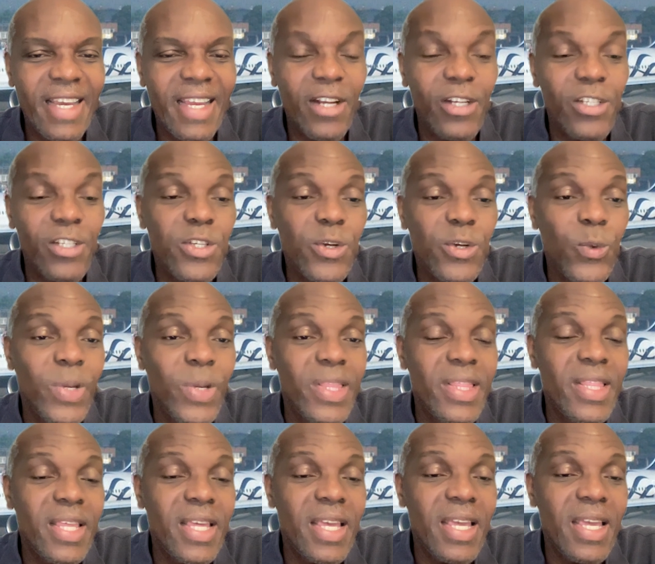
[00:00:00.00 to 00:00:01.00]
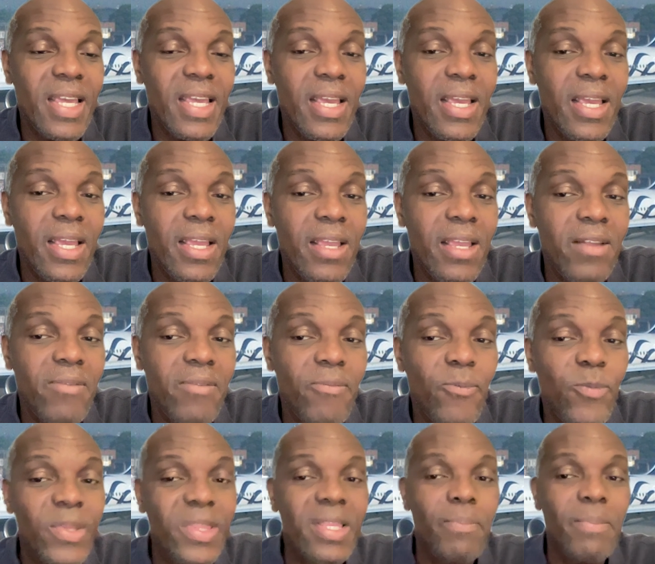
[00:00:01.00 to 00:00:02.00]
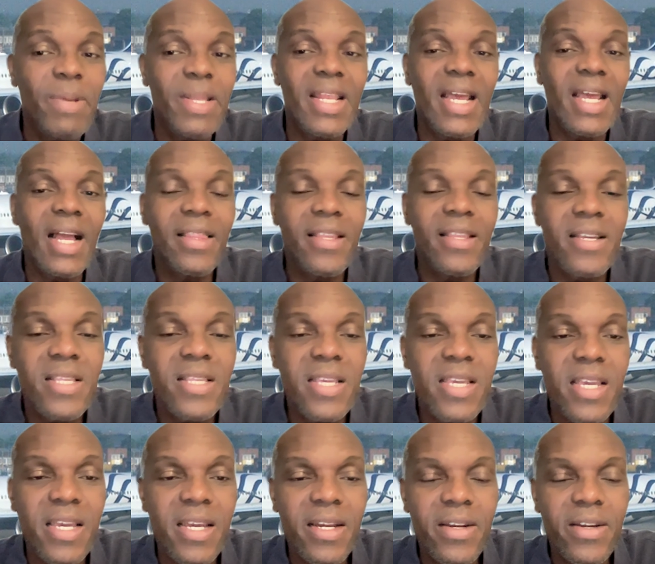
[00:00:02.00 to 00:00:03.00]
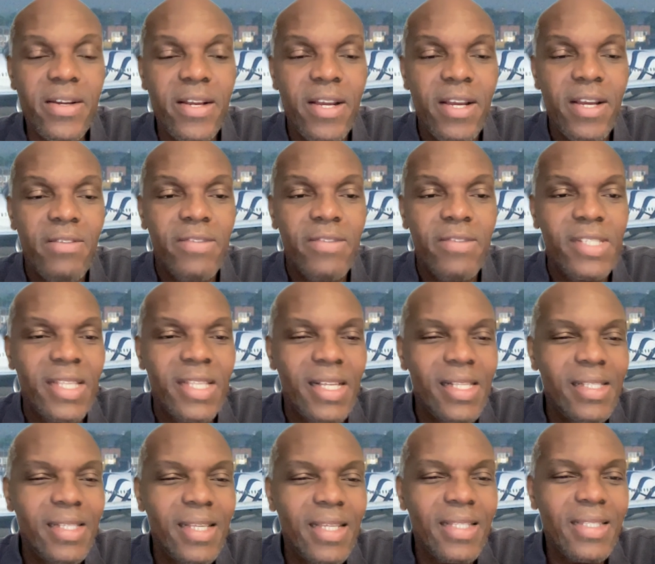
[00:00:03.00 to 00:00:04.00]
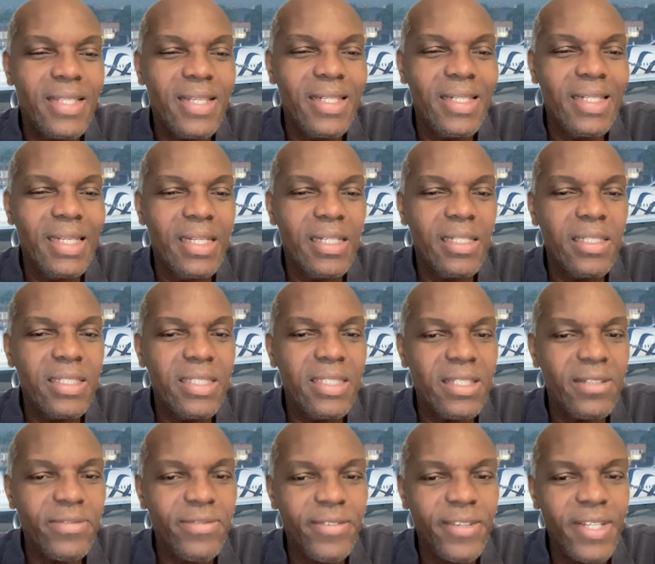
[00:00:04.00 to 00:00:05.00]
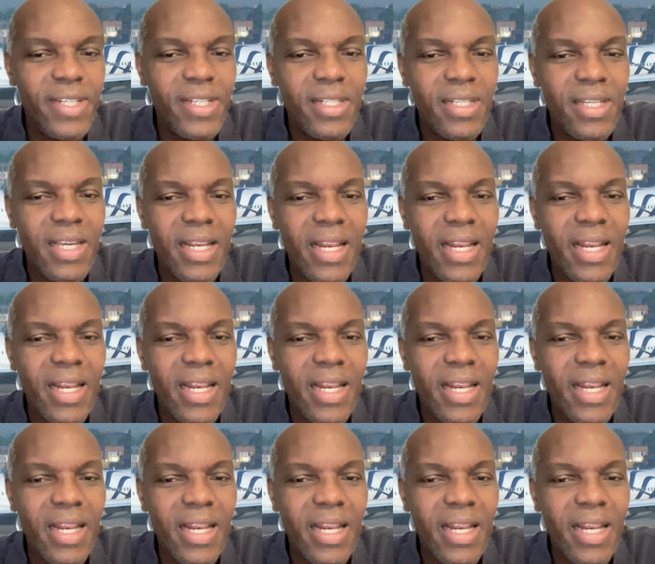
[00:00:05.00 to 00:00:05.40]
also with the medallion year for Delta, it's a little different.